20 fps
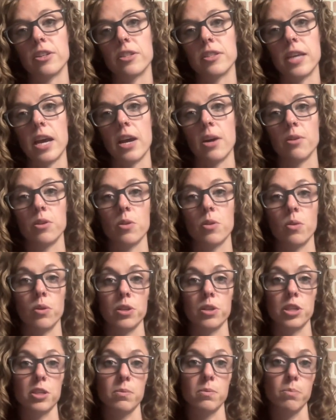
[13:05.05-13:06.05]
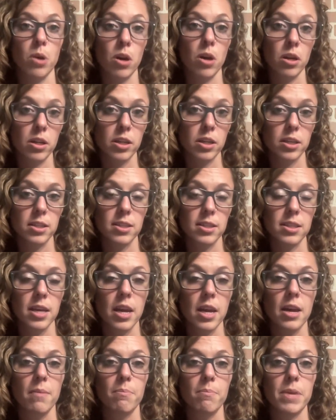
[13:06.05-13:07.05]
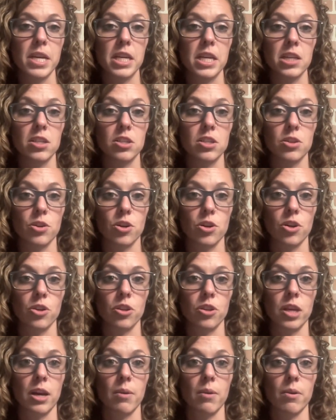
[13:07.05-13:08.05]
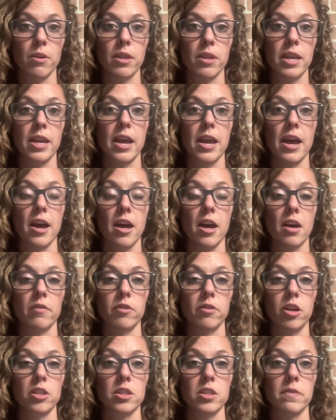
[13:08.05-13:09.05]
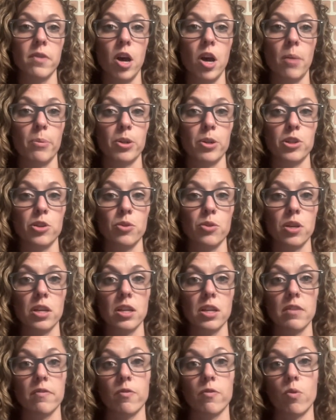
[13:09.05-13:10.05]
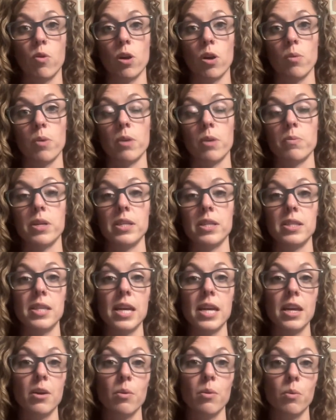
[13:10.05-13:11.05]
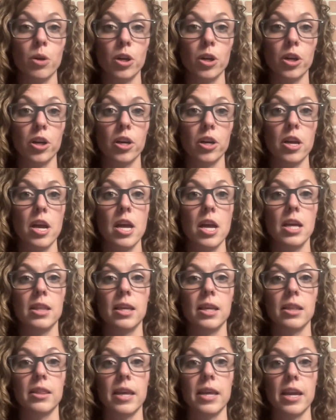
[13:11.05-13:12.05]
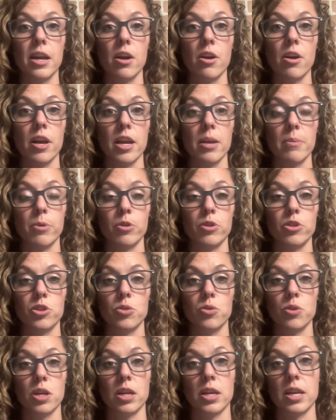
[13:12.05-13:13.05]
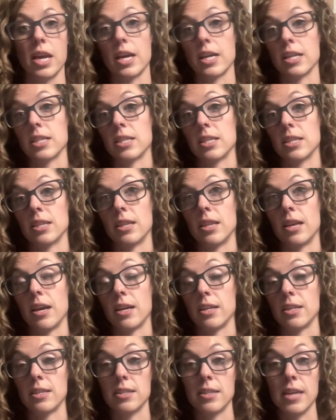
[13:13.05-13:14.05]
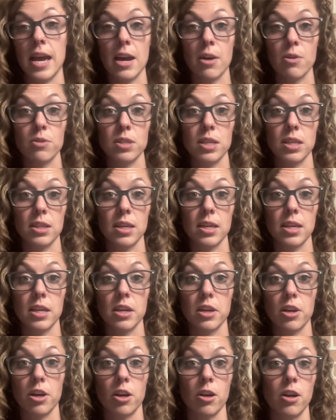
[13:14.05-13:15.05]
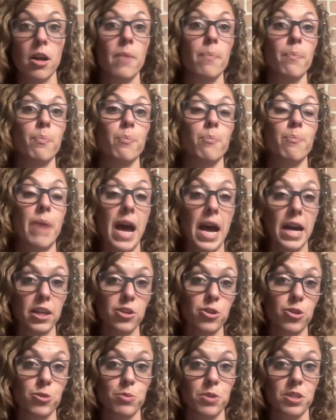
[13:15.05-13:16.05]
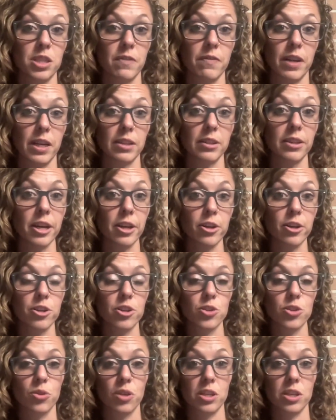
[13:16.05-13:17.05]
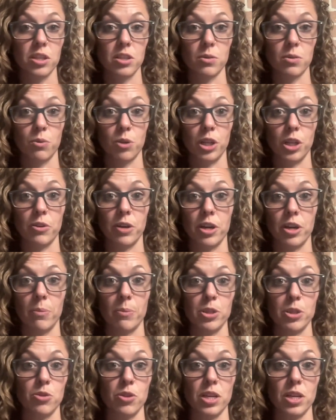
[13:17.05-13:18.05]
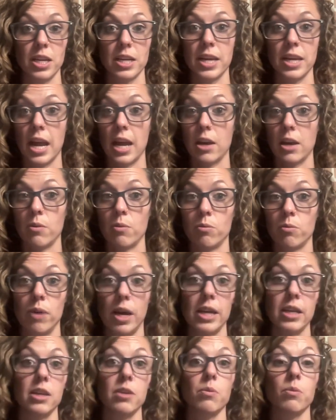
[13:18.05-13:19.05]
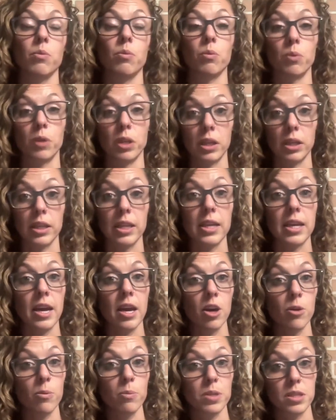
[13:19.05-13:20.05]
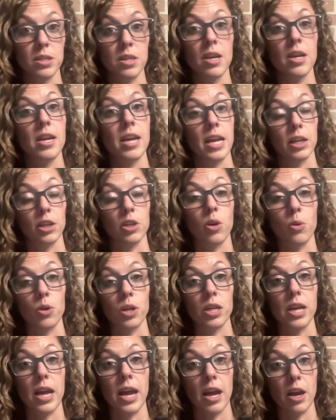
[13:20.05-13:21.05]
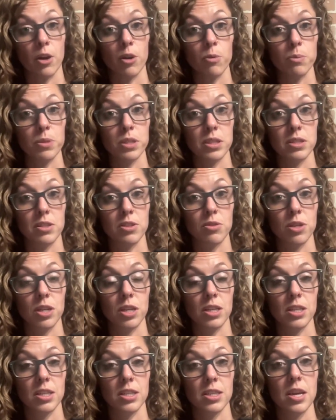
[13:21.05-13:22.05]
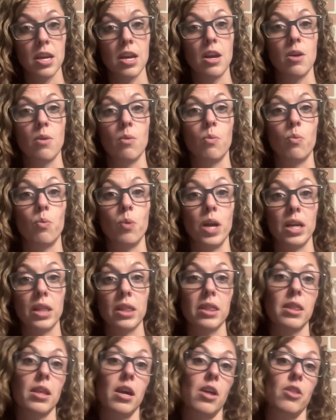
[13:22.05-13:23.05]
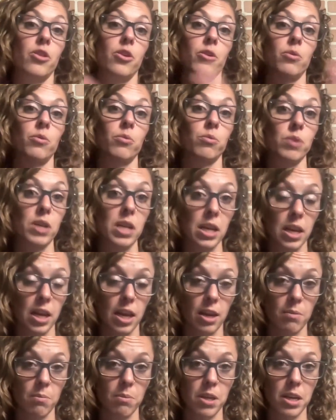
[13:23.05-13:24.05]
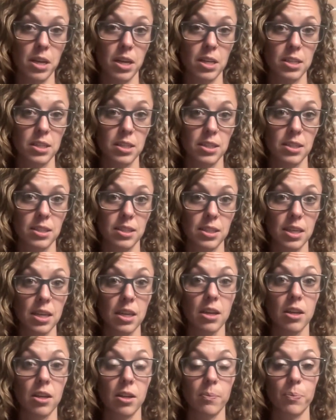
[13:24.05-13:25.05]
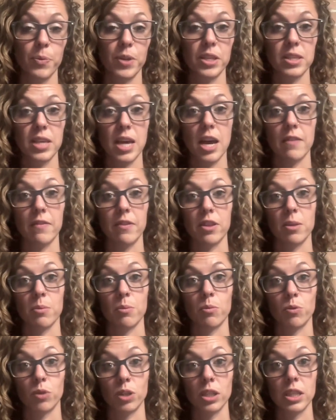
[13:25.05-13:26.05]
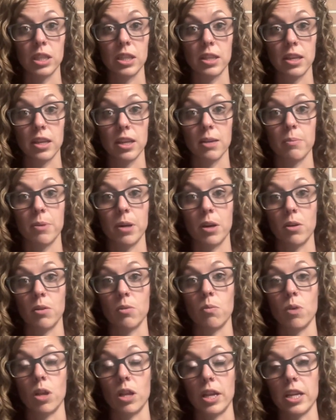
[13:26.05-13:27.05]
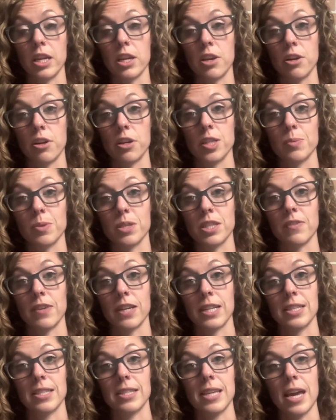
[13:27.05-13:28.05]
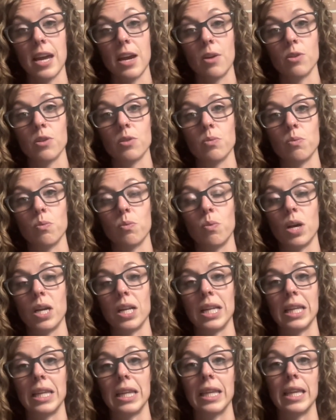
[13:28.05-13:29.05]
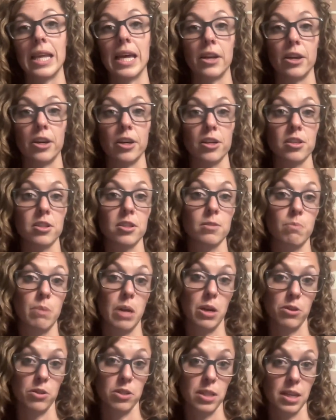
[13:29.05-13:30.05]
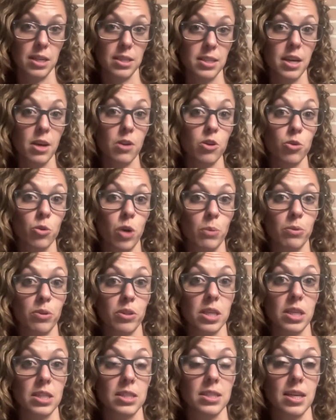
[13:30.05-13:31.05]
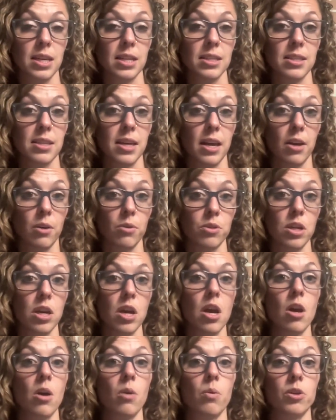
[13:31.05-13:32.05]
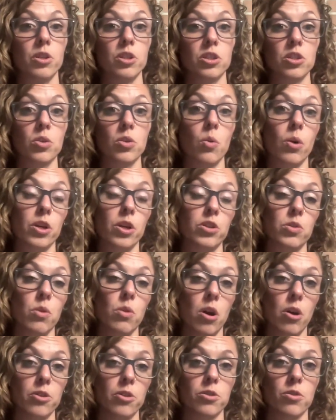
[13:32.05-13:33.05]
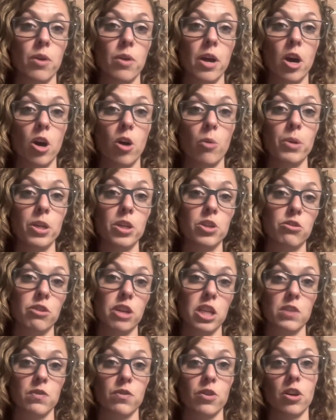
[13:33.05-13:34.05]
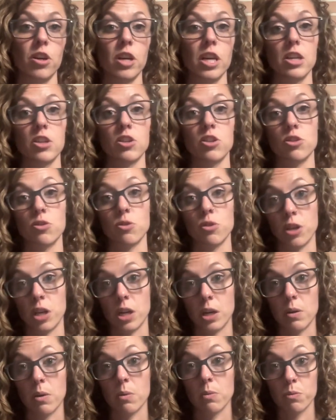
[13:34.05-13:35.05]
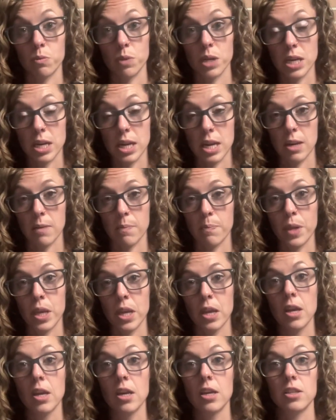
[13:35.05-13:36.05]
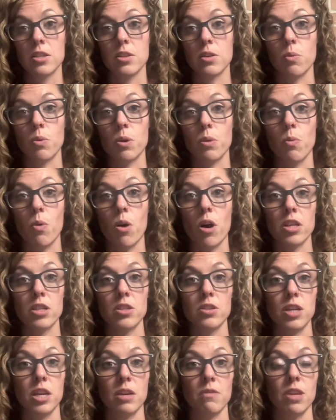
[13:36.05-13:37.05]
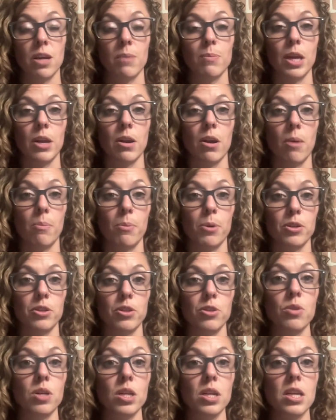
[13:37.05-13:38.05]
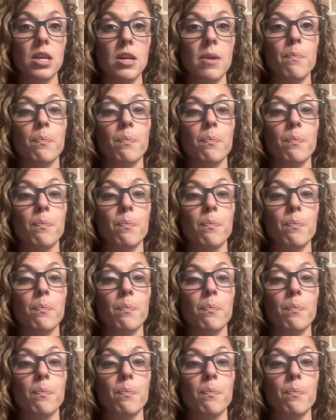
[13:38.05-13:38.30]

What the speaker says: sound correspondence, making sure that they have lots of opportunity for when we say a word, that they are able to connect the sounds that they hear back to specific letters. So this is a really great opportunity. Again, writing really helps and coding helps students with their reading, because the skill is having them really think about, well, I hear a specific sound, what letter spells that sound or represents that sound, which is going to also help and transfer into their reading. So we want to give them that opportunity,